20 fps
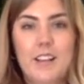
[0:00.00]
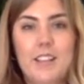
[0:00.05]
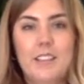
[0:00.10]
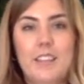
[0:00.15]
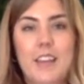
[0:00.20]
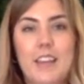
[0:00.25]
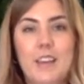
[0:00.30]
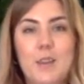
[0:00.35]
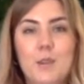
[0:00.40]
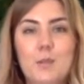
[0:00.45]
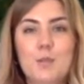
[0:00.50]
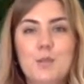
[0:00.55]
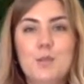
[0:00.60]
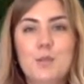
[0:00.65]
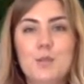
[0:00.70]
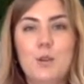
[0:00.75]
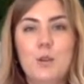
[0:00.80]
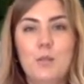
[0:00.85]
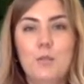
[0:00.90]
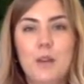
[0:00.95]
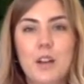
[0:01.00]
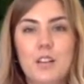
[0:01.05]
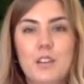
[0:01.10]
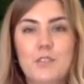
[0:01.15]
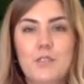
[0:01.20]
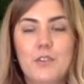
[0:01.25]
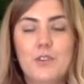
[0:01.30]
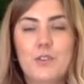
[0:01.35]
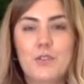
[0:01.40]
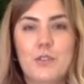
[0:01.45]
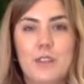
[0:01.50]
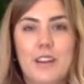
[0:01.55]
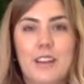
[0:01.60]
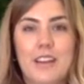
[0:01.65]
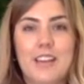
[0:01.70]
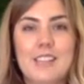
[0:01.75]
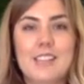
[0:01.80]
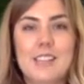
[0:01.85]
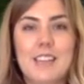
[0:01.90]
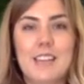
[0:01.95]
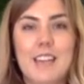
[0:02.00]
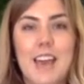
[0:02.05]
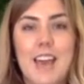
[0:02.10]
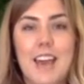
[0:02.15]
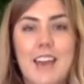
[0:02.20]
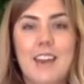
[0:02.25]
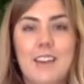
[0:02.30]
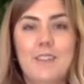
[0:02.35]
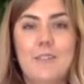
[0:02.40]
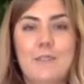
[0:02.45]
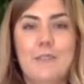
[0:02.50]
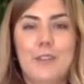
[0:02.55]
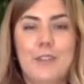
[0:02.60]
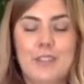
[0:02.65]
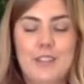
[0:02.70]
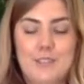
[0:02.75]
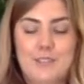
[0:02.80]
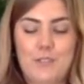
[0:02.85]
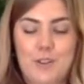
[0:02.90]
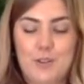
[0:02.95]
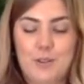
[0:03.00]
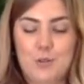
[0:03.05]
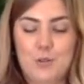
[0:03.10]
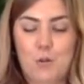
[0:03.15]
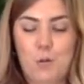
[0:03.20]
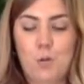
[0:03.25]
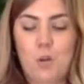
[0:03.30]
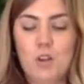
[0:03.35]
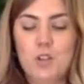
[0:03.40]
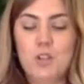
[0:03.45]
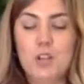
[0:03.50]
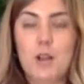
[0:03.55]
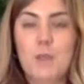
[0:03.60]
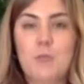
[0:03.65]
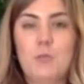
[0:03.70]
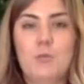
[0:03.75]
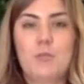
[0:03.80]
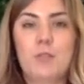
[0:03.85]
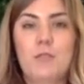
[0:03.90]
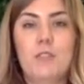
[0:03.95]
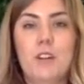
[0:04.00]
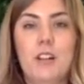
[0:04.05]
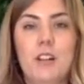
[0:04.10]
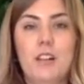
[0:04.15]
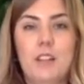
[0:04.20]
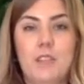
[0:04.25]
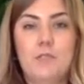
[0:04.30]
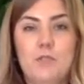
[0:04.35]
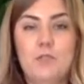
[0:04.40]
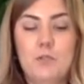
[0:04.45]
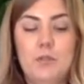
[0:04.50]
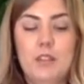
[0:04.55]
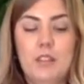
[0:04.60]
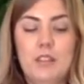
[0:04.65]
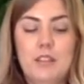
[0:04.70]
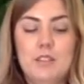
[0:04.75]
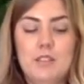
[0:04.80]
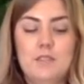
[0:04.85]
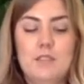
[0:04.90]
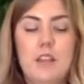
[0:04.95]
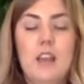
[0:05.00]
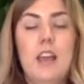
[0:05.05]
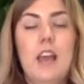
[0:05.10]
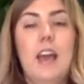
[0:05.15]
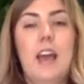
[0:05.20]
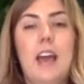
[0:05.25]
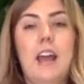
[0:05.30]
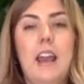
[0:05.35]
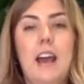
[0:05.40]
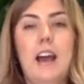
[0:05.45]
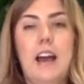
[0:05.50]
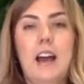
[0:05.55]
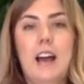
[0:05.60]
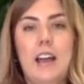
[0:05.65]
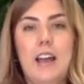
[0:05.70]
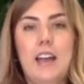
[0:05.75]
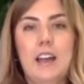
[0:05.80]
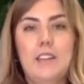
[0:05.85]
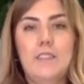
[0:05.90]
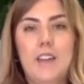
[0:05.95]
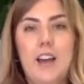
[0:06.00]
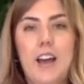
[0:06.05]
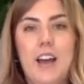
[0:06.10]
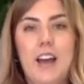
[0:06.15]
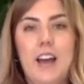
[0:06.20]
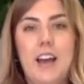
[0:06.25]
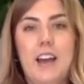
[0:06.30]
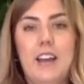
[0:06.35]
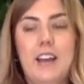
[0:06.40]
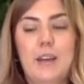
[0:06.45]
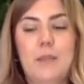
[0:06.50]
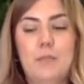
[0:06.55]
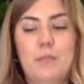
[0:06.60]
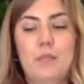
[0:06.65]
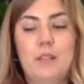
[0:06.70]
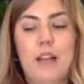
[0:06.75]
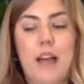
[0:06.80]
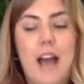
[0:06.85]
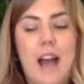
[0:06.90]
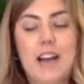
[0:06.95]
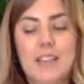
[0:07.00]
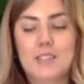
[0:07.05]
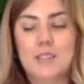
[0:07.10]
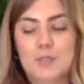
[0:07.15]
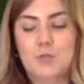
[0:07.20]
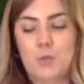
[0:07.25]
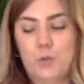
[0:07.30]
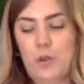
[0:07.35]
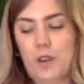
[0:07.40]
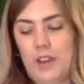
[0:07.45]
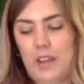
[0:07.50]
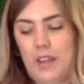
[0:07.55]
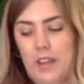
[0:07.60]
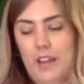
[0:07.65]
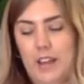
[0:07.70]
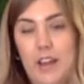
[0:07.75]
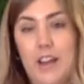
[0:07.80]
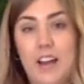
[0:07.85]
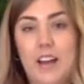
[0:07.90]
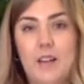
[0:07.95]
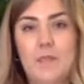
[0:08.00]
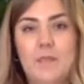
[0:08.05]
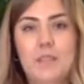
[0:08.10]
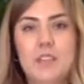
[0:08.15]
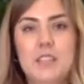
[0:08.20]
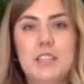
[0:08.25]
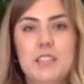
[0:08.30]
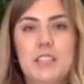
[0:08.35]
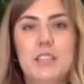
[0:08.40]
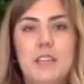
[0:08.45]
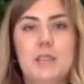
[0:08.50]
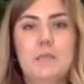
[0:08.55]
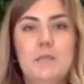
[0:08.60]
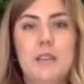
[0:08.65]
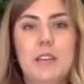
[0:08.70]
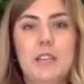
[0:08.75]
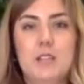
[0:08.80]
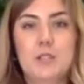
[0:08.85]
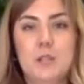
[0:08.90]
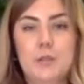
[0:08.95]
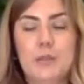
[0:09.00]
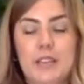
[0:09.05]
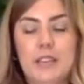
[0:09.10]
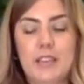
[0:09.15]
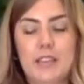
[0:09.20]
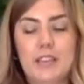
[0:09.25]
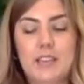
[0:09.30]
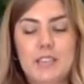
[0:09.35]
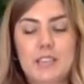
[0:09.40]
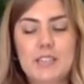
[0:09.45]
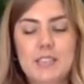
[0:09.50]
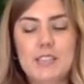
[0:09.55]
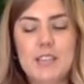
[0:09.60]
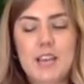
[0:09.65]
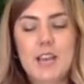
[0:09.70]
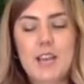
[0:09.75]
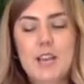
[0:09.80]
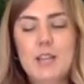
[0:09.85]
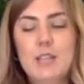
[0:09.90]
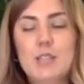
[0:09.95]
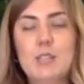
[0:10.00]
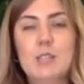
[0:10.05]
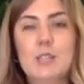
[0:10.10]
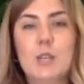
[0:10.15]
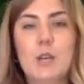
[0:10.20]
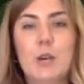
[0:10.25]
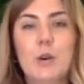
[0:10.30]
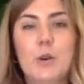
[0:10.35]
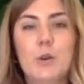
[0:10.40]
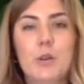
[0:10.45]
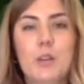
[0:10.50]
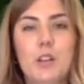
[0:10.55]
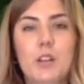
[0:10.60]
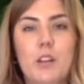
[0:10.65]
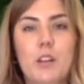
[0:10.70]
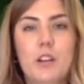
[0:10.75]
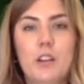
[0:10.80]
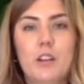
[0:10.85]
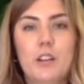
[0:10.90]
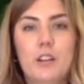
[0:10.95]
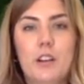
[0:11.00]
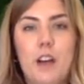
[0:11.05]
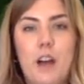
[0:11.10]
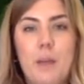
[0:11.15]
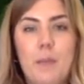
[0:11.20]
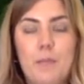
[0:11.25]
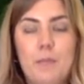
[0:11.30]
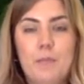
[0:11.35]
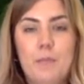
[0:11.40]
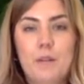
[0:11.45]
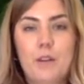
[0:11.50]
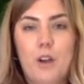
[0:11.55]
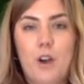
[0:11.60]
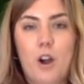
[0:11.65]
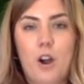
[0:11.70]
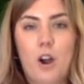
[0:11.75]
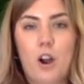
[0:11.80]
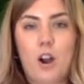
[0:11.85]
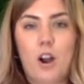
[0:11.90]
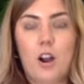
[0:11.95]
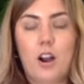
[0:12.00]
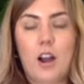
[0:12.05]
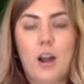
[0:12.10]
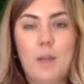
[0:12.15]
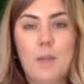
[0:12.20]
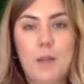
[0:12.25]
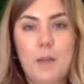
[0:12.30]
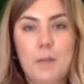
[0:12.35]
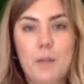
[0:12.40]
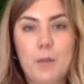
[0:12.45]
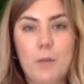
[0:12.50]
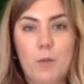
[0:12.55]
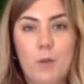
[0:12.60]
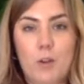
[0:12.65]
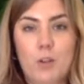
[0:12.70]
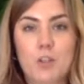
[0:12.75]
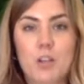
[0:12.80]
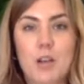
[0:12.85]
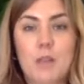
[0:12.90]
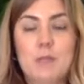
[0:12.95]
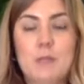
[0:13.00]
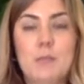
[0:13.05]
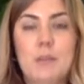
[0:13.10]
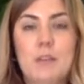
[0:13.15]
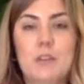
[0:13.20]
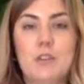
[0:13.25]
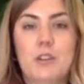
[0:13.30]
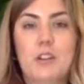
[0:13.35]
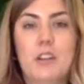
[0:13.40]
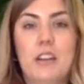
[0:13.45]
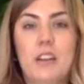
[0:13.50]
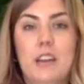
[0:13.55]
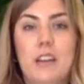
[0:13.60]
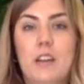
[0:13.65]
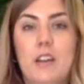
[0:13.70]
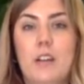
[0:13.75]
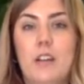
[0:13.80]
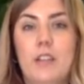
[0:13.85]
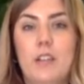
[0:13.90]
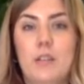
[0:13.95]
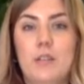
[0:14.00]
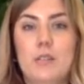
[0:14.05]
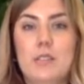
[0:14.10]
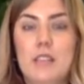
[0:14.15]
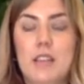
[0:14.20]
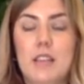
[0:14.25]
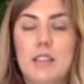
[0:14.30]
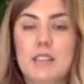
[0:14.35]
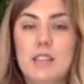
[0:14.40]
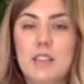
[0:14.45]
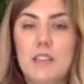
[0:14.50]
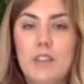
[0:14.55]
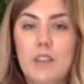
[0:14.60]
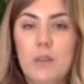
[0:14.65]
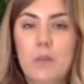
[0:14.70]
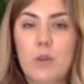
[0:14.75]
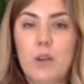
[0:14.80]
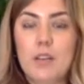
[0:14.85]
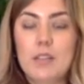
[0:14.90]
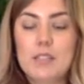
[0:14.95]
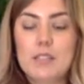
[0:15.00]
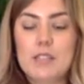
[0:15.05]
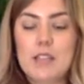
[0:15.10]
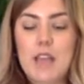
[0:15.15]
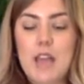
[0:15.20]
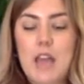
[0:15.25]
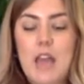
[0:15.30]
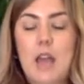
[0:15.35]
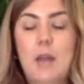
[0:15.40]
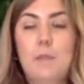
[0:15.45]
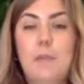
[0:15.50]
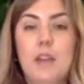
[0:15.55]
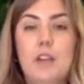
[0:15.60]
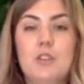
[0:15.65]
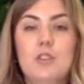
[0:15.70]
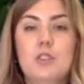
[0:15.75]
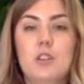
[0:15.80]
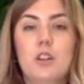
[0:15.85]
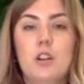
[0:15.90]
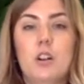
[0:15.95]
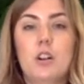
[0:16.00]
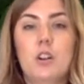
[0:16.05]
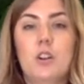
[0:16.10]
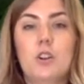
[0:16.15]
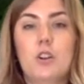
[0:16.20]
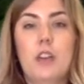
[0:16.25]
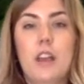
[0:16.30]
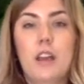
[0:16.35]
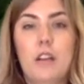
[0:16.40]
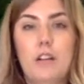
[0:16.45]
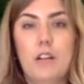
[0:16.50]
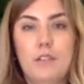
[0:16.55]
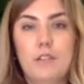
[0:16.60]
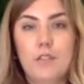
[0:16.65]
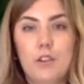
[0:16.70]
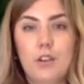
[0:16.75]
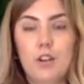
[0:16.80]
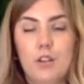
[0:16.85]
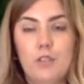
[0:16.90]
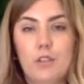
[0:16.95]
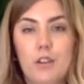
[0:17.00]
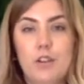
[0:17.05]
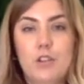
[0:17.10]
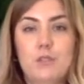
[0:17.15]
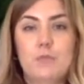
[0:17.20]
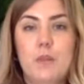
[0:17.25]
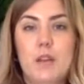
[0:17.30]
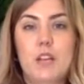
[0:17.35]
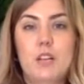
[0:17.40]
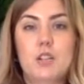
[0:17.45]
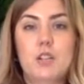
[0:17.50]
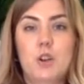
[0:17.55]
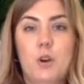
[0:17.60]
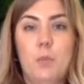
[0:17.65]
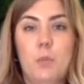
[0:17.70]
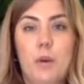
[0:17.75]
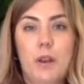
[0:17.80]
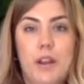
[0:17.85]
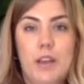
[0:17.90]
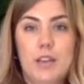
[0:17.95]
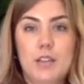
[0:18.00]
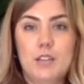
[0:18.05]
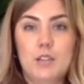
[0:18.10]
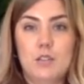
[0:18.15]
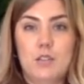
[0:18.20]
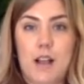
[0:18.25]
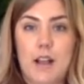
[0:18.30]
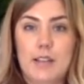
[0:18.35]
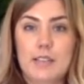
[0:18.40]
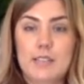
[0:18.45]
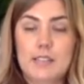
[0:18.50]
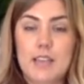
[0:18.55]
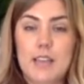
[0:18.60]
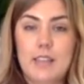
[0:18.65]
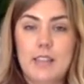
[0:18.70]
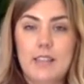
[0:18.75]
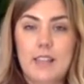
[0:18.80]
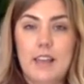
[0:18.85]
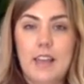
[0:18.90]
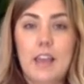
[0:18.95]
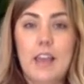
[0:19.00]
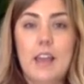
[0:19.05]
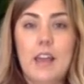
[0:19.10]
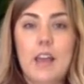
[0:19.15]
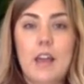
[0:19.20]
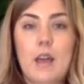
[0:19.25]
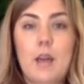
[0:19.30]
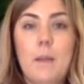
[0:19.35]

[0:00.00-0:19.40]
Thank you so much for joining us again for these virtual workshops. We really love doing these, and I have had a blast joining the team in doing these. So look up our upcoming workshops. Make sure you get in on those Thanksgiving ones, and make sure you're caring for your arrangement. Don't put it in direct sunlight.